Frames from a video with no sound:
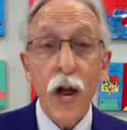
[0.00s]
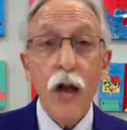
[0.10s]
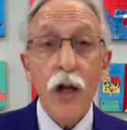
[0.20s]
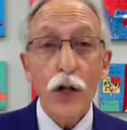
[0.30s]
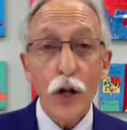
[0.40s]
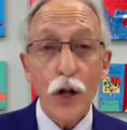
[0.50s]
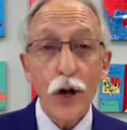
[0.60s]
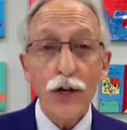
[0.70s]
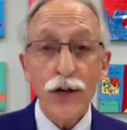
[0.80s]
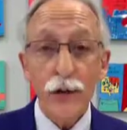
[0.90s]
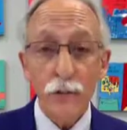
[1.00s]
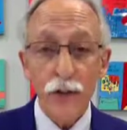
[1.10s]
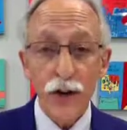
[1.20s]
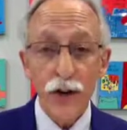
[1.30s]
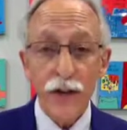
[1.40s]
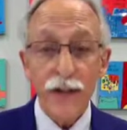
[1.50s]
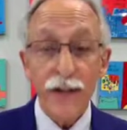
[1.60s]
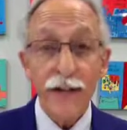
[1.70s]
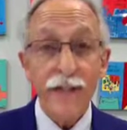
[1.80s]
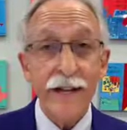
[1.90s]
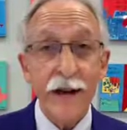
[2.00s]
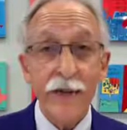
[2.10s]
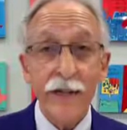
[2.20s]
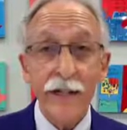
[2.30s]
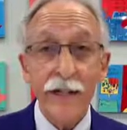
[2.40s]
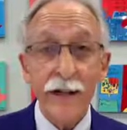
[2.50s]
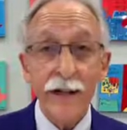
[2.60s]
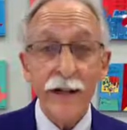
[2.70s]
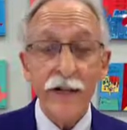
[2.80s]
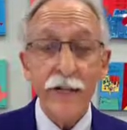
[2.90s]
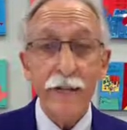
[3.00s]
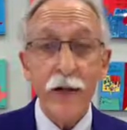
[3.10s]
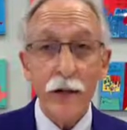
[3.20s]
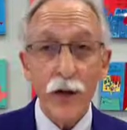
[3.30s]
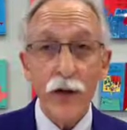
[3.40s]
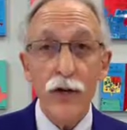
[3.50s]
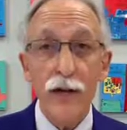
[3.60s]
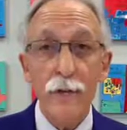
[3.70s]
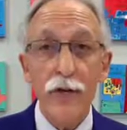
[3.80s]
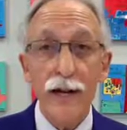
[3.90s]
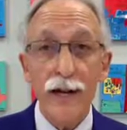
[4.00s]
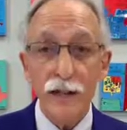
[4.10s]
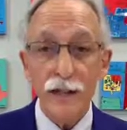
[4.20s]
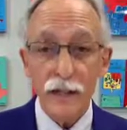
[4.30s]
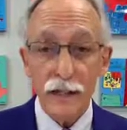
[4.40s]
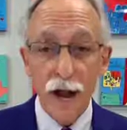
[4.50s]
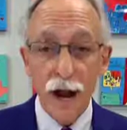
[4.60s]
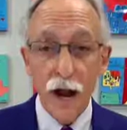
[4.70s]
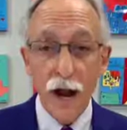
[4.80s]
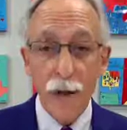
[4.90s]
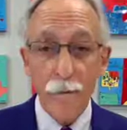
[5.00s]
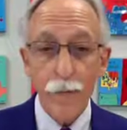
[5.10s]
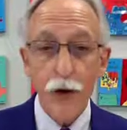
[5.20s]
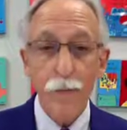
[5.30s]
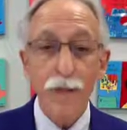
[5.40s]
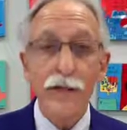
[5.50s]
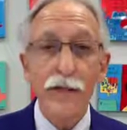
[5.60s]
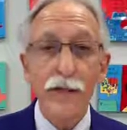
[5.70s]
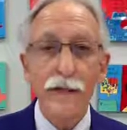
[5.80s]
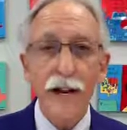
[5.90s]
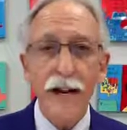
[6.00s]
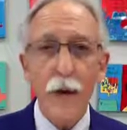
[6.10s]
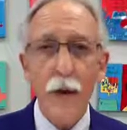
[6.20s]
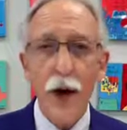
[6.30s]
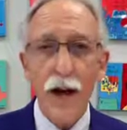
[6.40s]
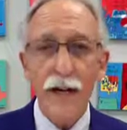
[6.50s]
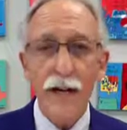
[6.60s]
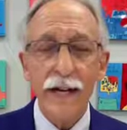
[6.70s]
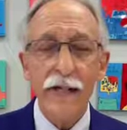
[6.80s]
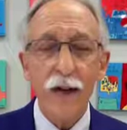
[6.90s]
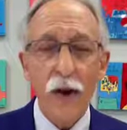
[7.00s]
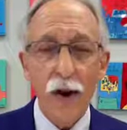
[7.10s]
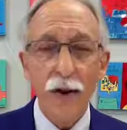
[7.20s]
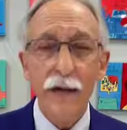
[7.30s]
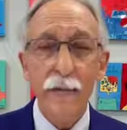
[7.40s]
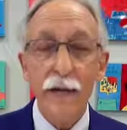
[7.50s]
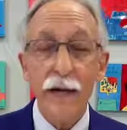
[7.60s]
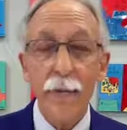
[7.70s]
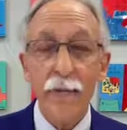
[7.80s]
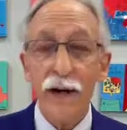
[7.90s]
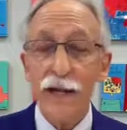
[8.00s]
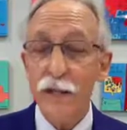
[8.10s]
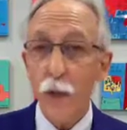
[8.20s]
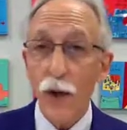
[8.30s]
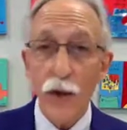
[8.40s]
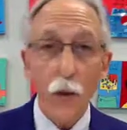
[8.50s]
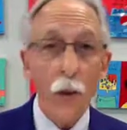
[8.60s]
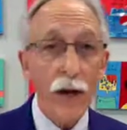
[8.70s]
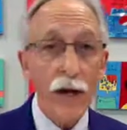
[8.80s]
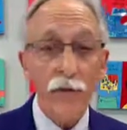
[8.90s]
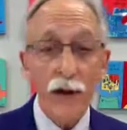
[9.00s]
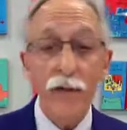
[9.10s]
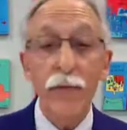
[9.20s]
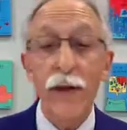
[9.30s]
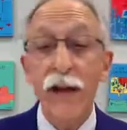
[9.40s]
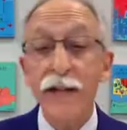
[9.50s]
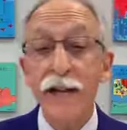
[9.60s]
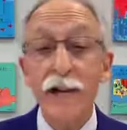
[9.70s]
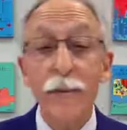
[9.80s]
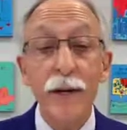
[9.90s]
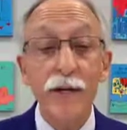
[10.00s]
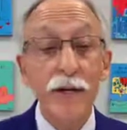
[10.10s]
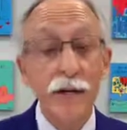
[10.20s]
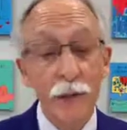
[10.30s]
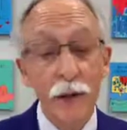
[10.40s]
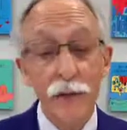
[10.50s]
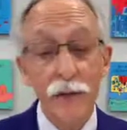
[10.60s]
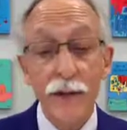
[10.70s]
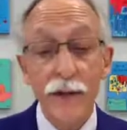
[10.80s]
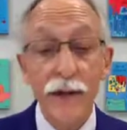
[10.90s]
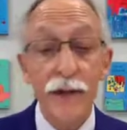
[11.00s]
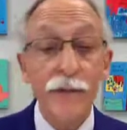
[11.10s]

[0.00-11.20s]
Learn to breathe. That sounds ridiculous, but learn to breathe on purpose. Take a walk. It's hard to be depressed while you're walking around the block taking pictures of beautiful things.